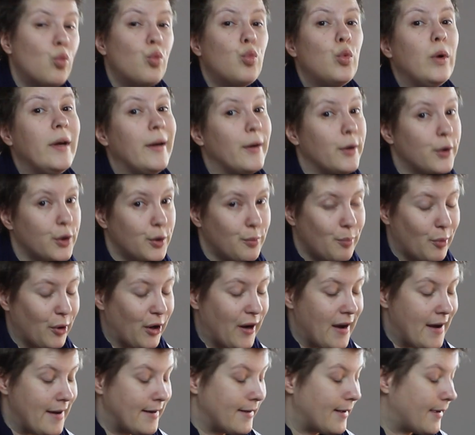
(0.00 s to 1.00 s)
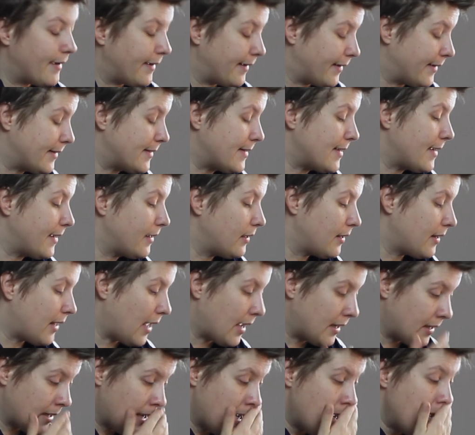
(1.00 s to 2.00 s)
Weird brain, I can tell you
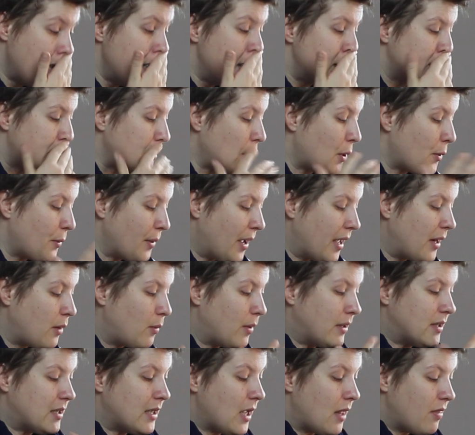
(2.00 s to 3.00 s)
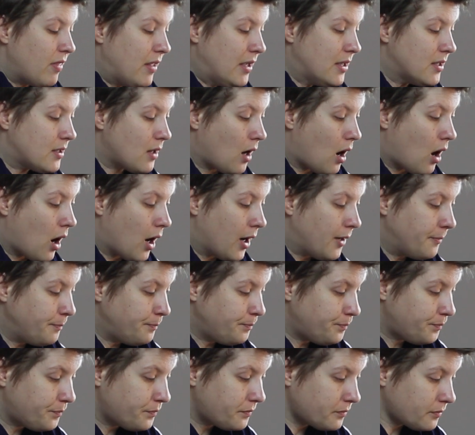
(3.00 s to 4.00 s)
that. So anyways, these
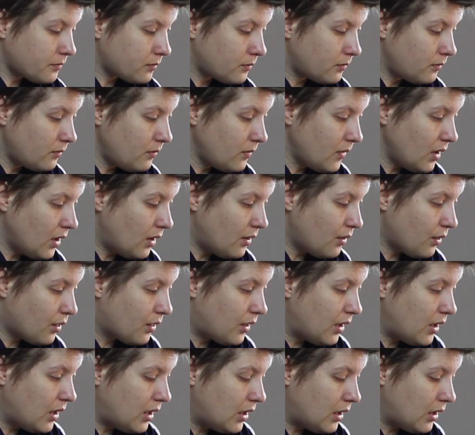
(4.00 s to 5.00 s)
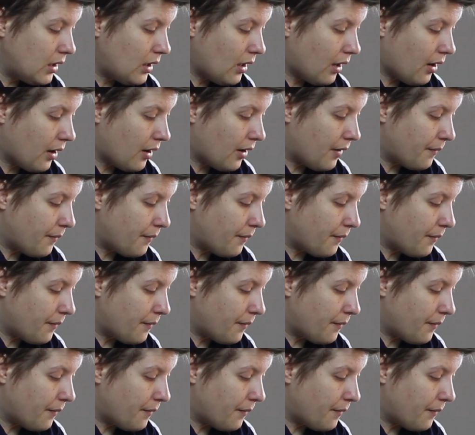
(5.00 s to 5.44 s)
are the